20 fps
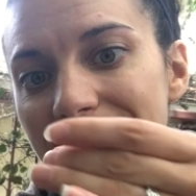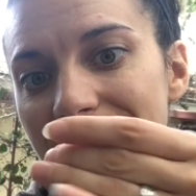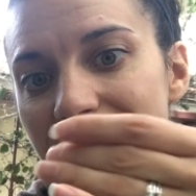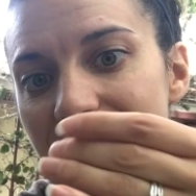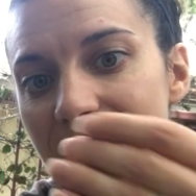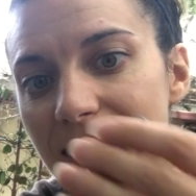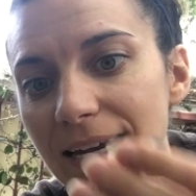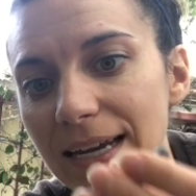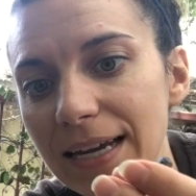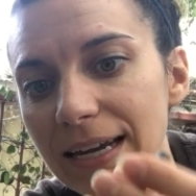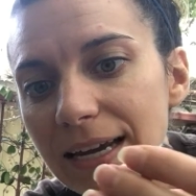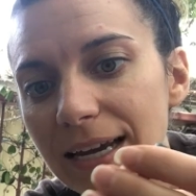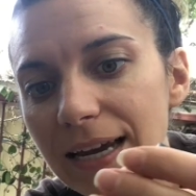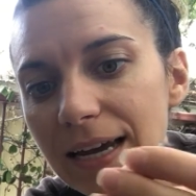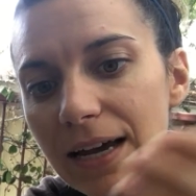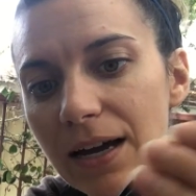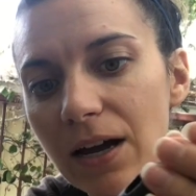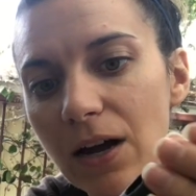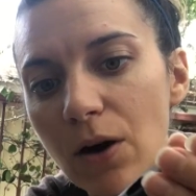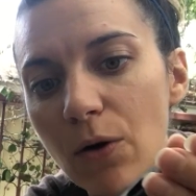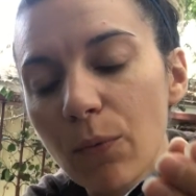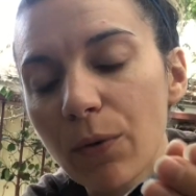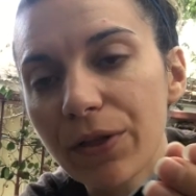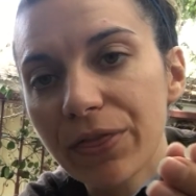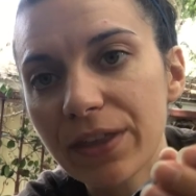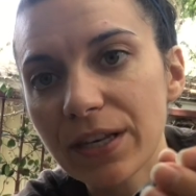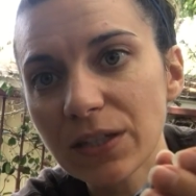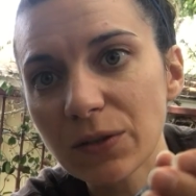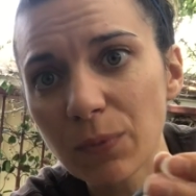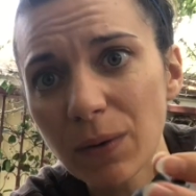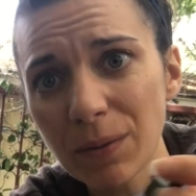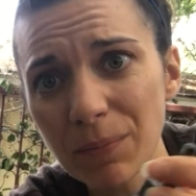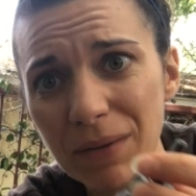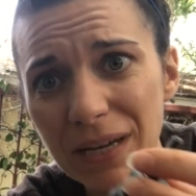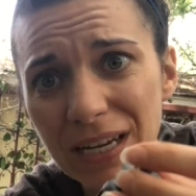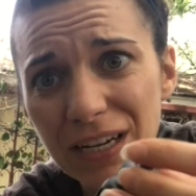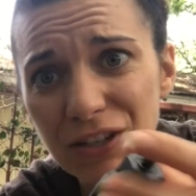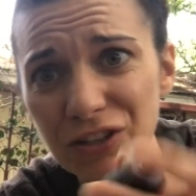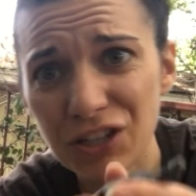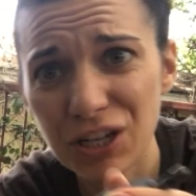think with this one
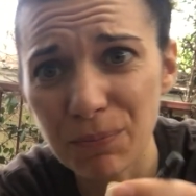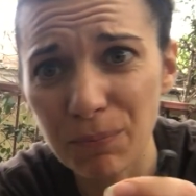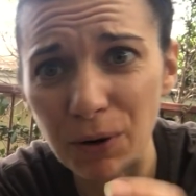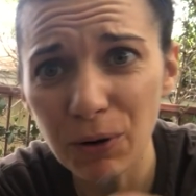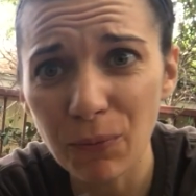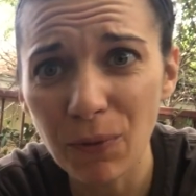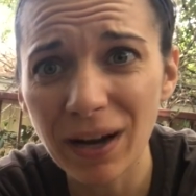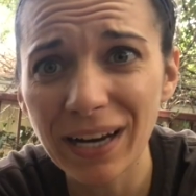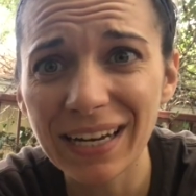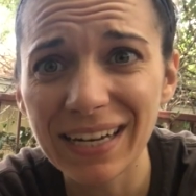being a cheaper one,